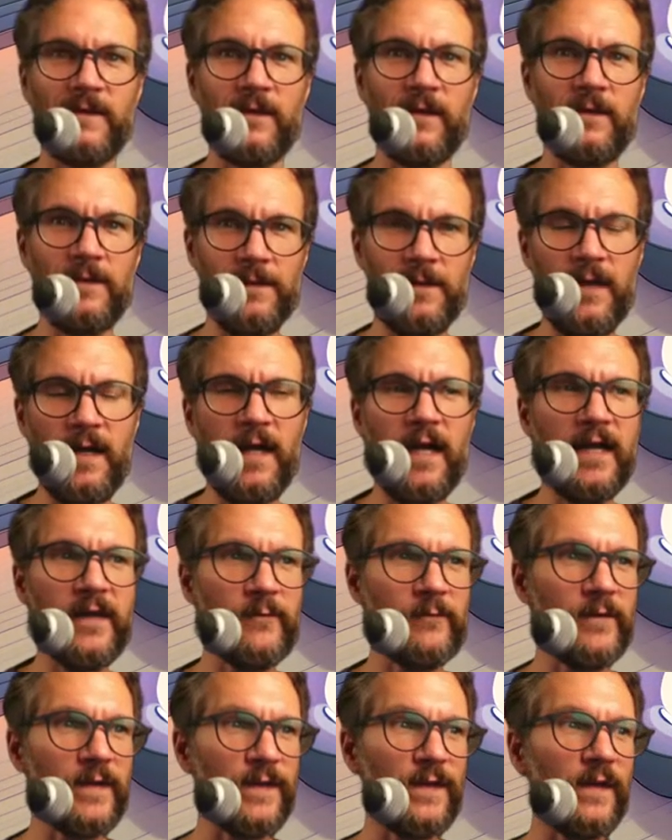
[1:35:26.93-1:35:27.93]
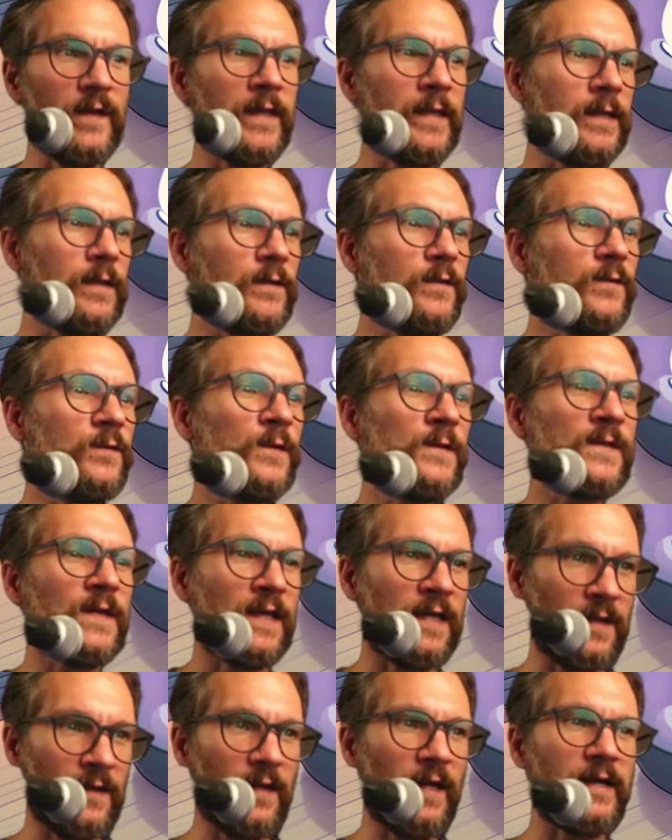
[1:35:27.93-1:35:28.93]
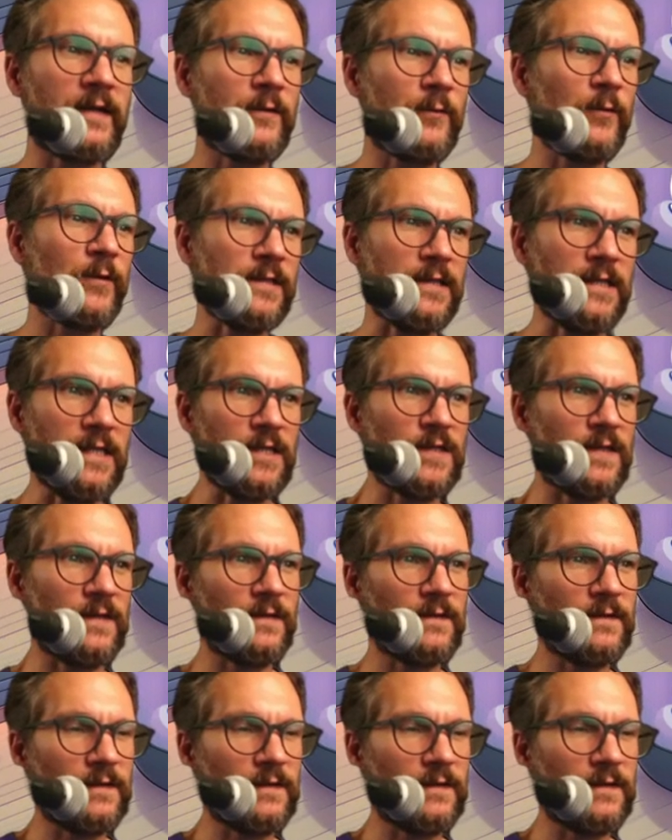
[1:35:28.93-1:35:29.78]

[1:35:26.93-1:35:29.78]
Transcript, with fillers: a lot with not losing that coordination.